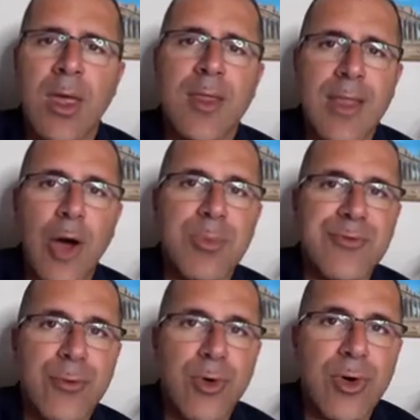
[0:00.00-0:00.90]
Now,
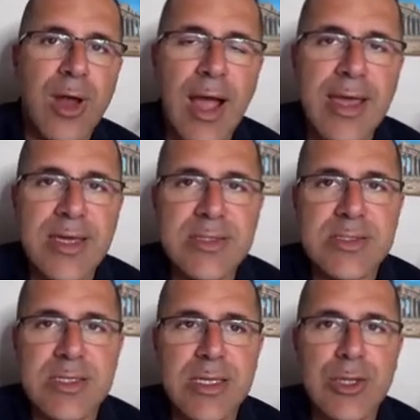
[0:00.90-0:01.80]
before I
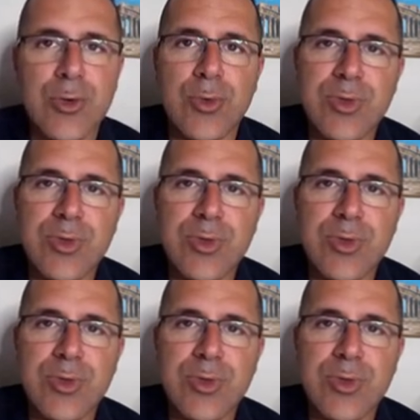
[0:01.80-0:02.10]
continue,